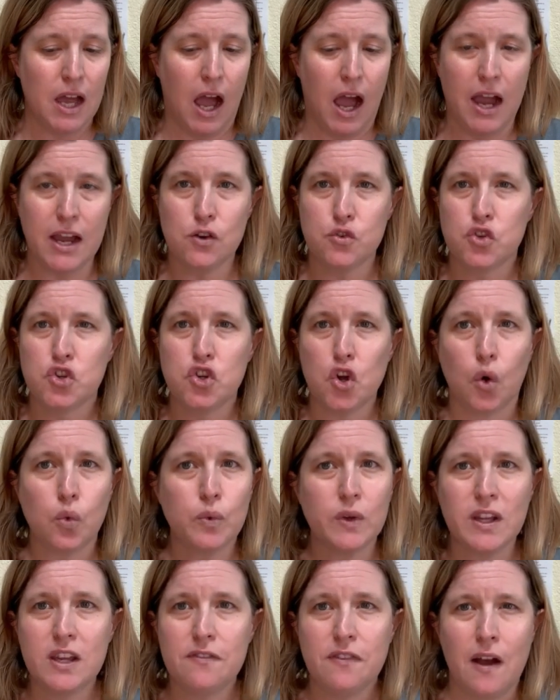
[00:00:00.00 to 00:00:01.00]
I don't
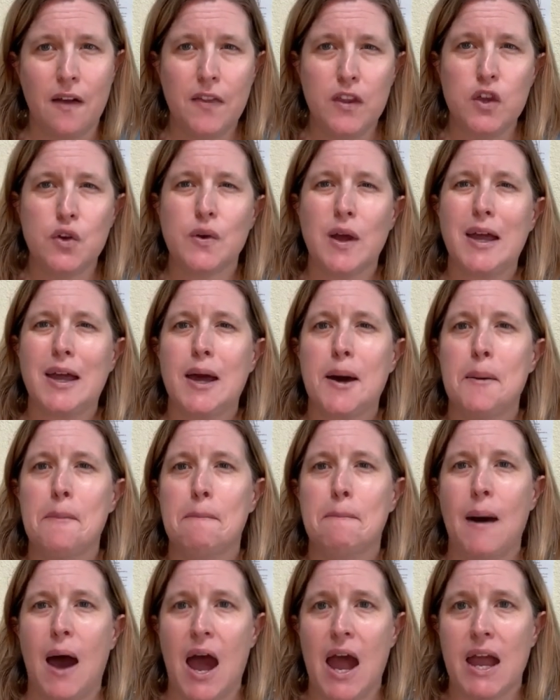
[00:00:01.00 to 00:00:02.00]
really find that you can
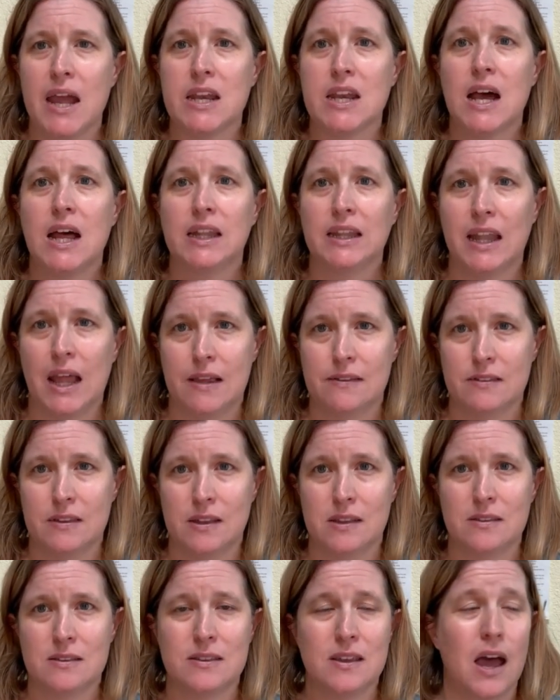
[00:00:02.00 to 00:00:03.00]
combine
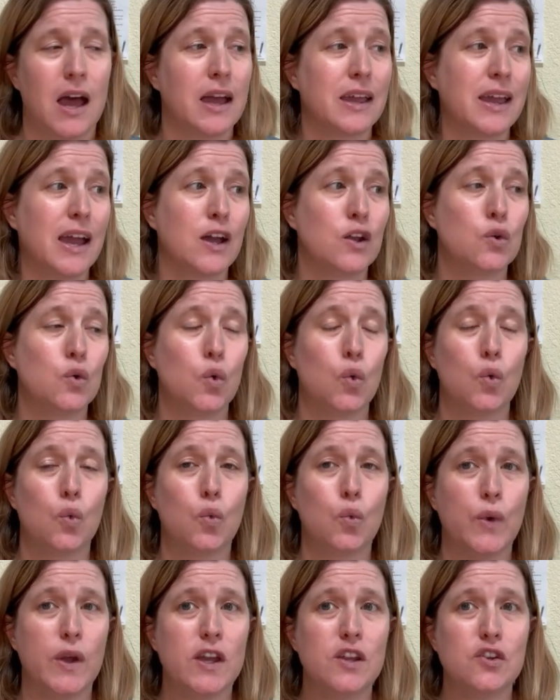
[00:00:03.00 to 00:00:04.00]
lessons. Again,
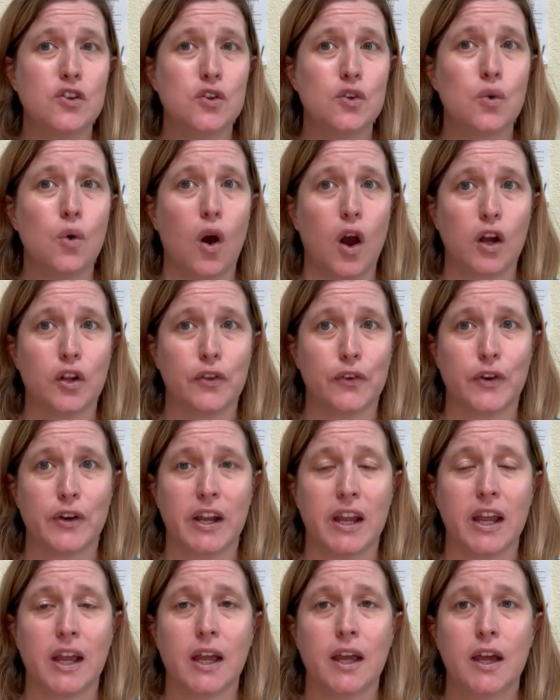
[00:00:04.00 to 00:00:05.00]
we do our
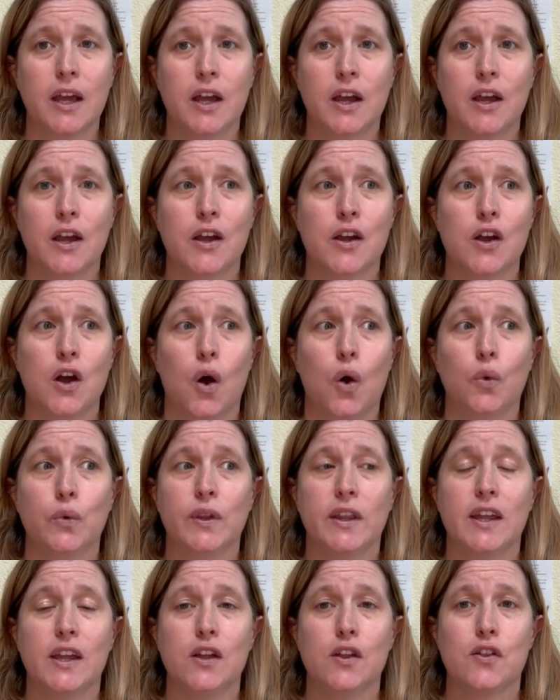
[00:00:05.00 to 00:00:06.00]
learning
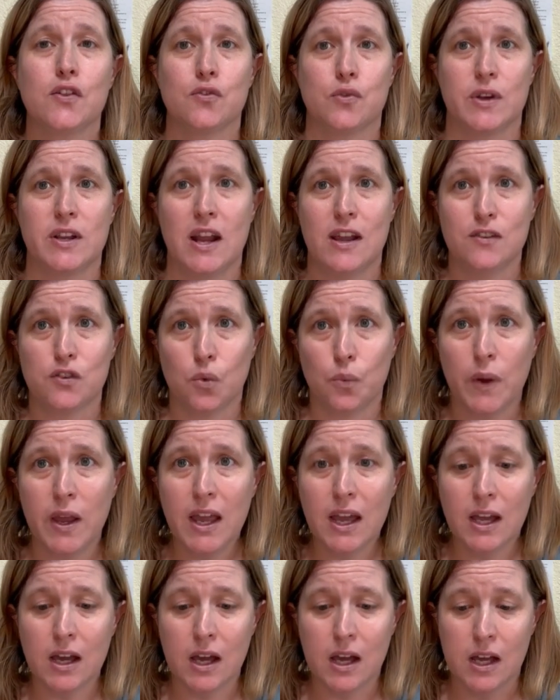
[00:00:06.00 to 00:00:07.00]
only 3 days a
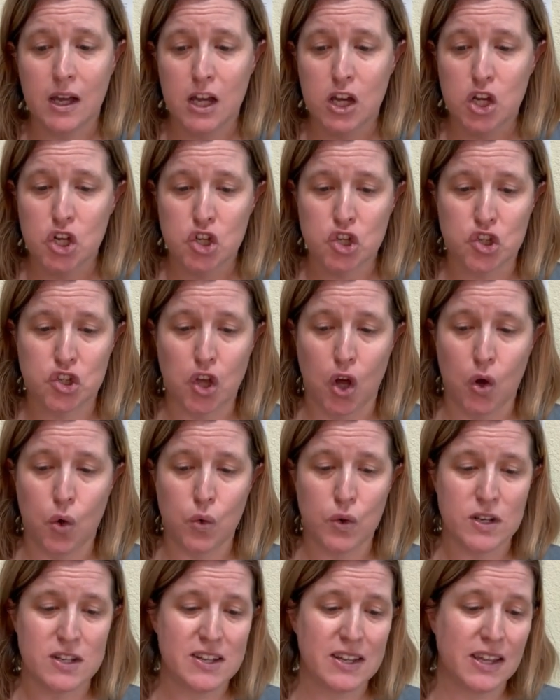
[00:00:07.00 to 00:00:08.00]
week,
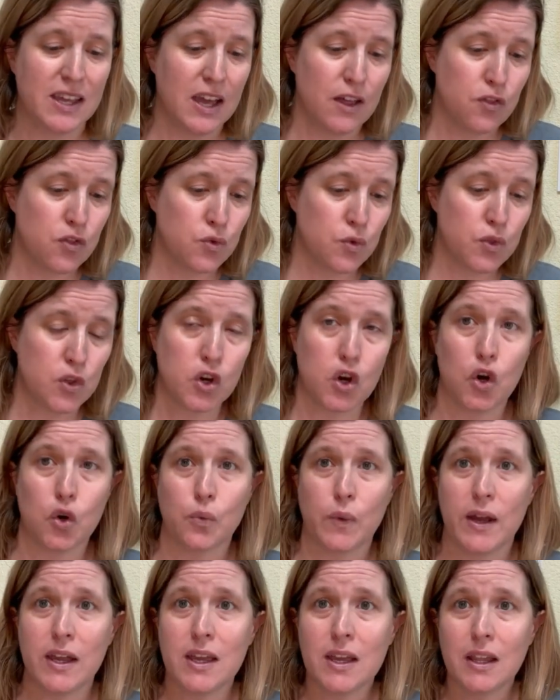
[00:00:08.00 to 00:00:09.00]
so to get through the
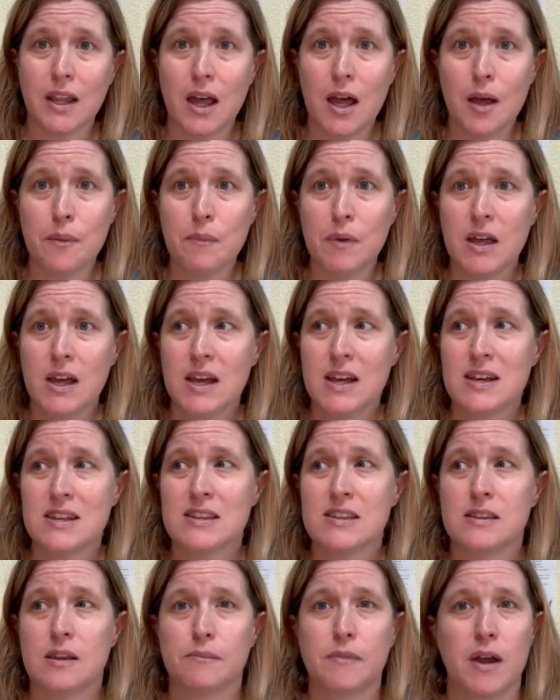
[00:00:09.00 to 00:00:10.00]
curriculum
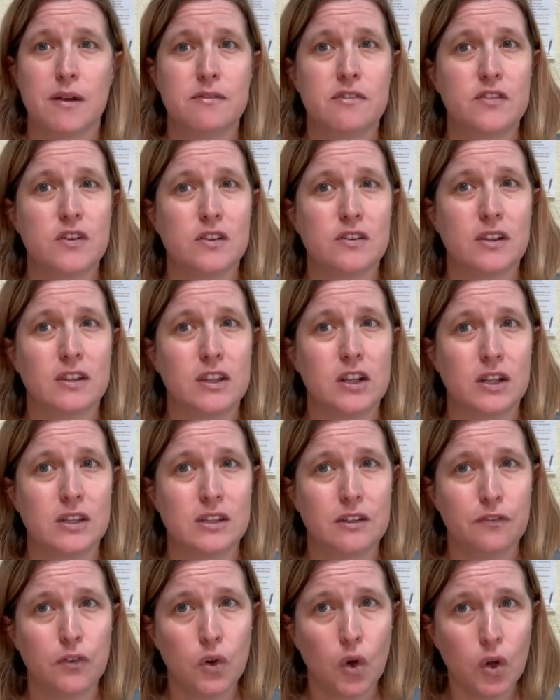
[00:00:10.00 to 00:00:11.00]
sometimes feels a little
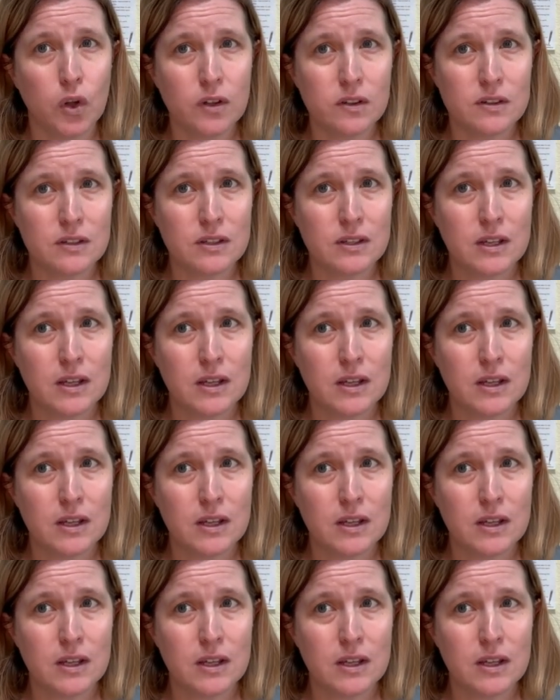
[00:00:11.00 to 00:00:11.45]
difficult